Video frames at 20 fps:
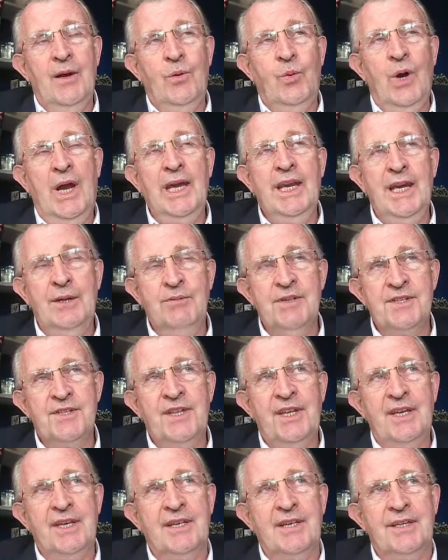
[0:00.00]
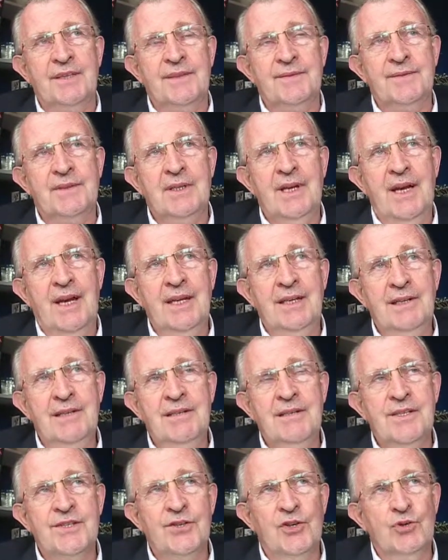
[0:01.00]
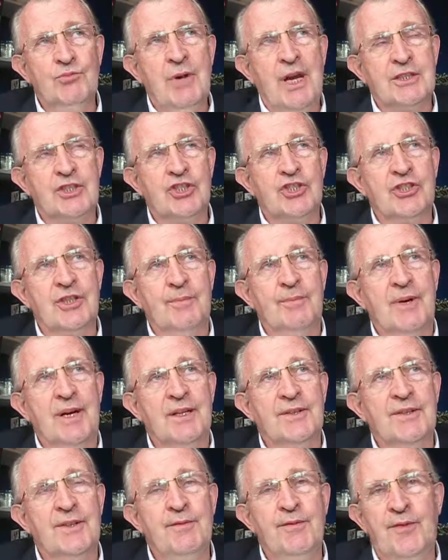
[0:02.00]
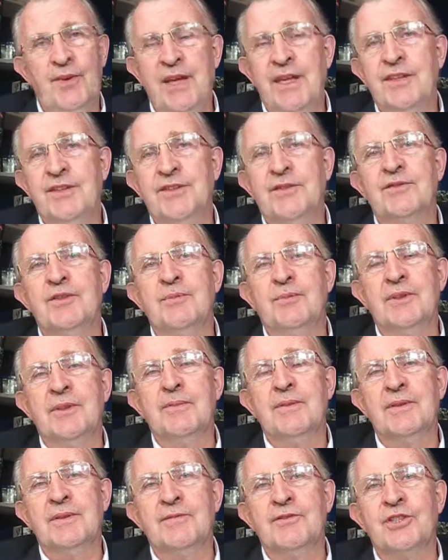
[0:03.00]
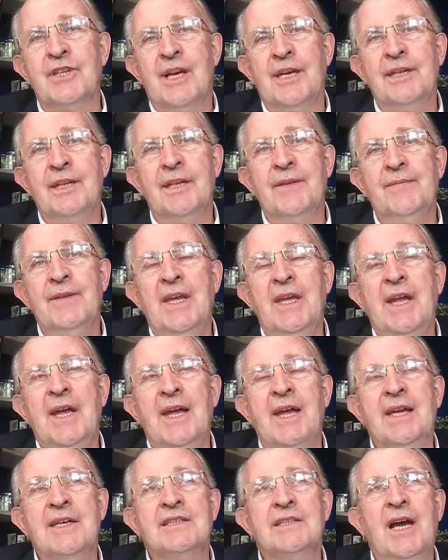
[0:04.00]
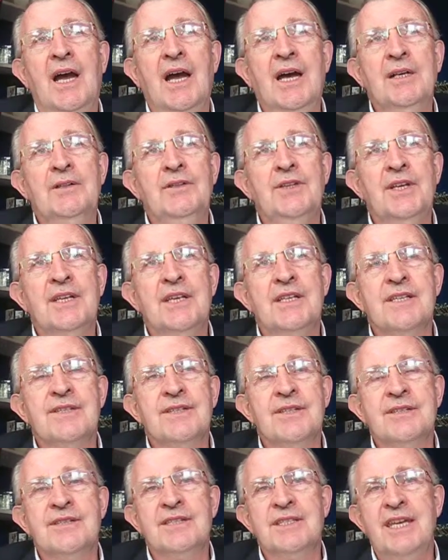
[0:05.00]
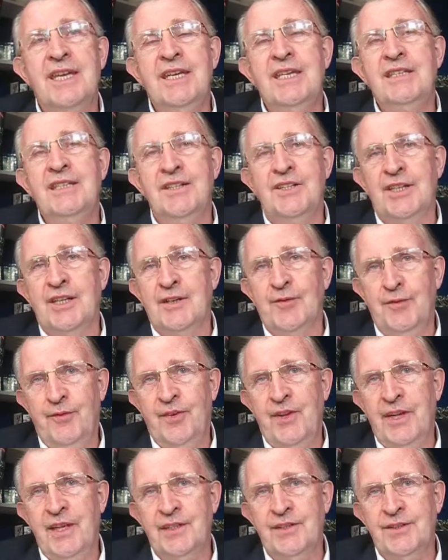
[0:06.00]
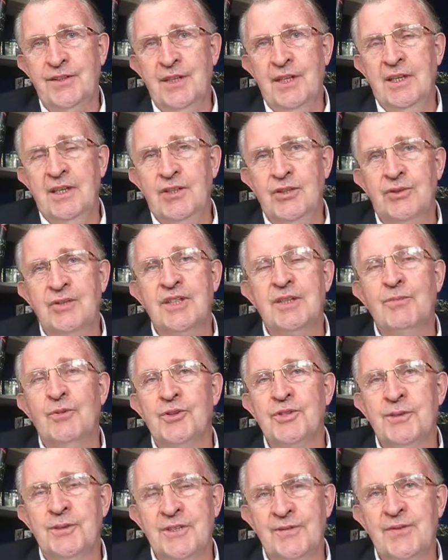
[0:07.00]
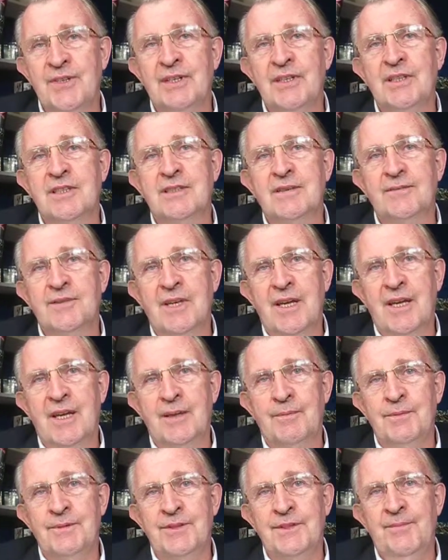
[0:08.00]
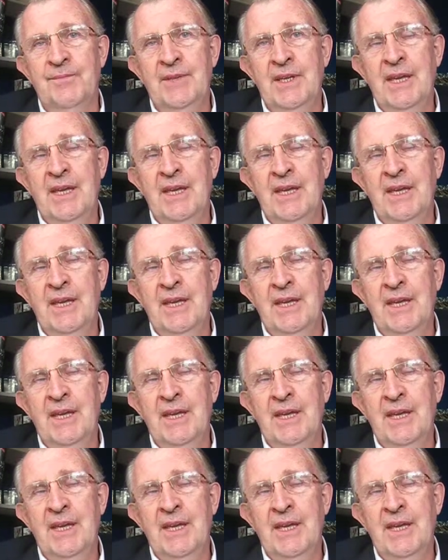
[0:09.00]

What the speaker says: while I was there, I learned so much about the faith of the people of China and how they sustained their faith during the most difficult of times.